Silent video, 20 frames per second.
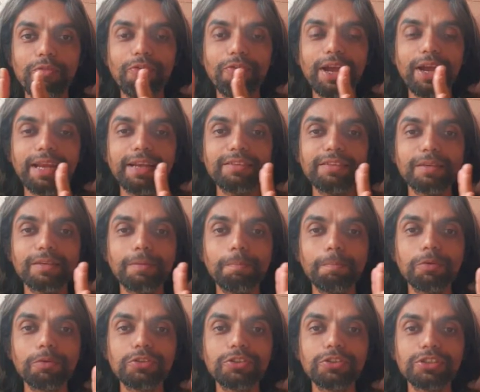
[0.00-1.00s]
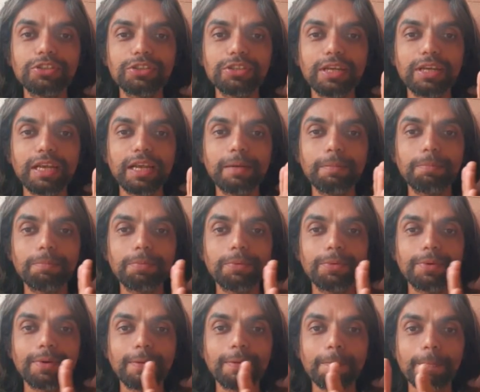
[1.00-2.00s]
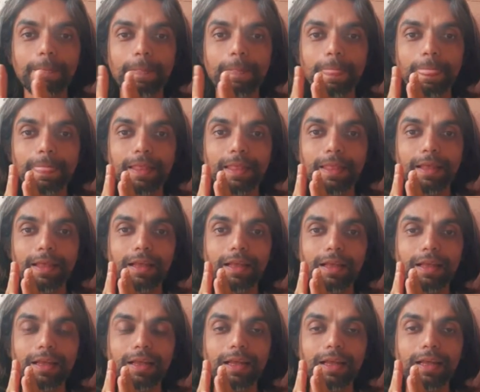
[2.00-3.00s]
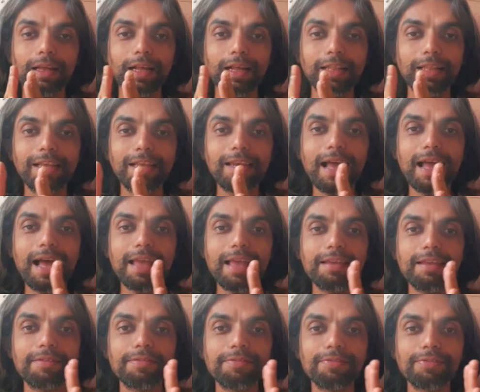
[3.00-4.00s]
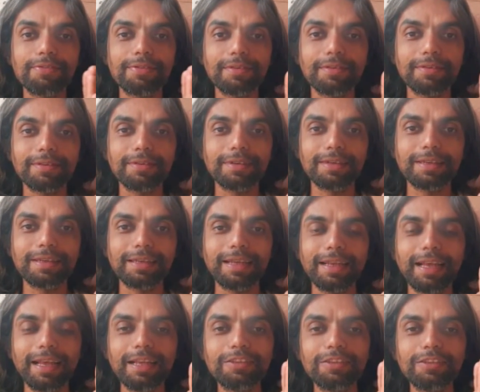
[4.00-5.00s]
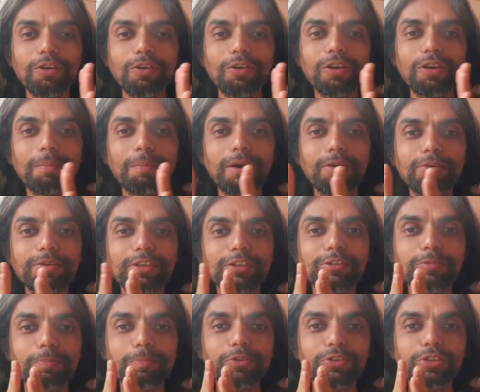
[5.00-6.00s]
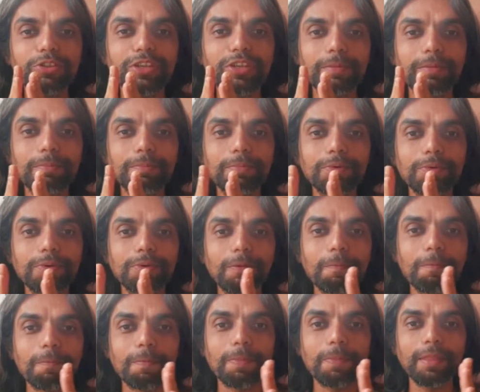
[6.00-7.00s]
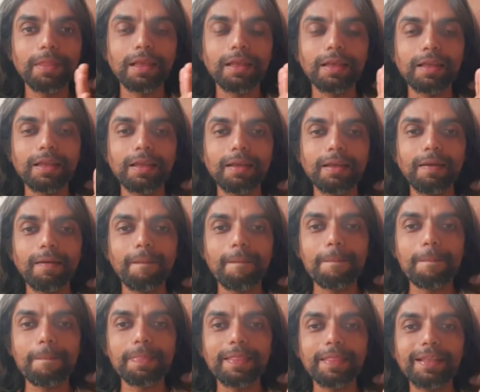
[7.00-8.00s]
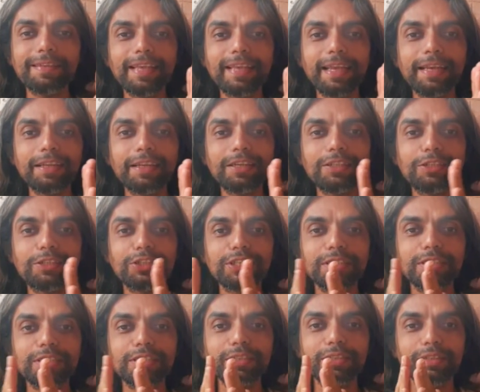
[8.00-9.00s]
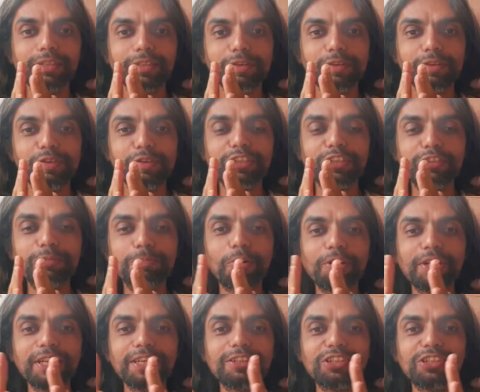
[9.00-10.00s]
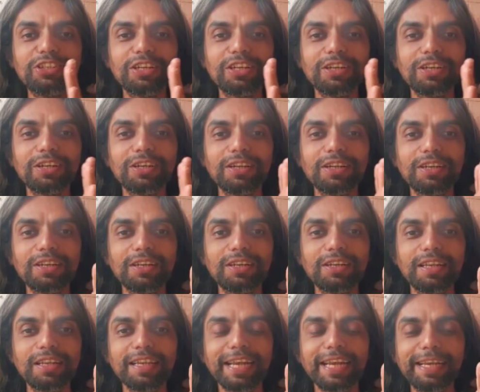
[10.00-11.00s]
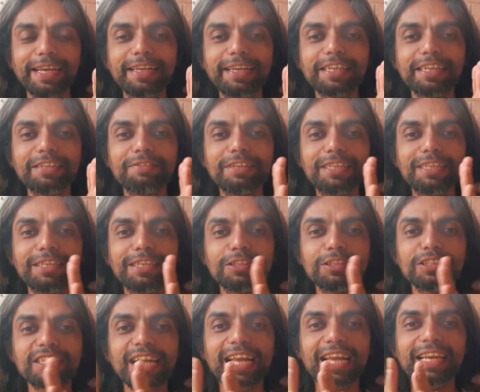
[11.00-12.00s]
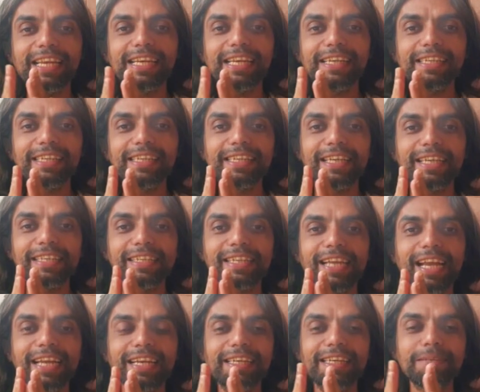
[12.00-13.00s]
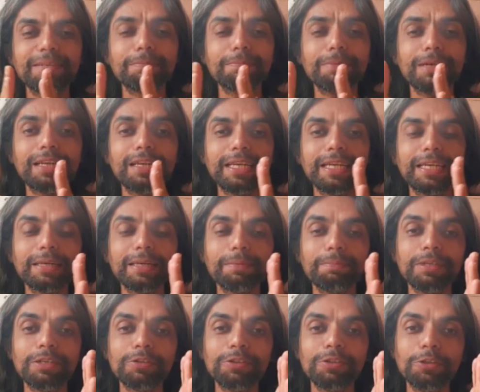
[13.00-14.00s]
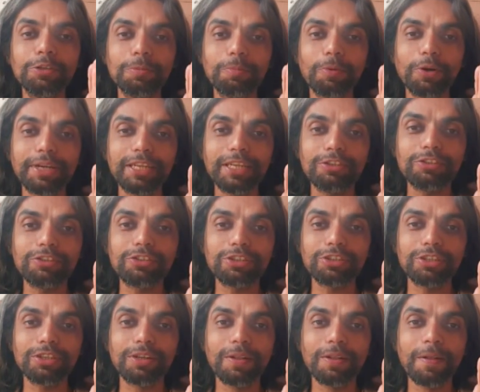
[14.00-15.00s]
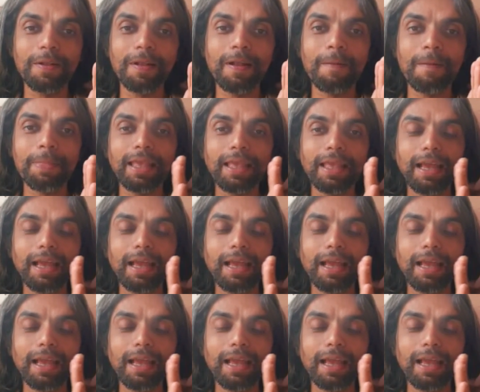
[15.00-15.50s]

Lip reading: You will find some push and pull. The life is all about this push and pull. This energy, which is potential, getting converted into the kinetic, and kinetic building it up into new potential.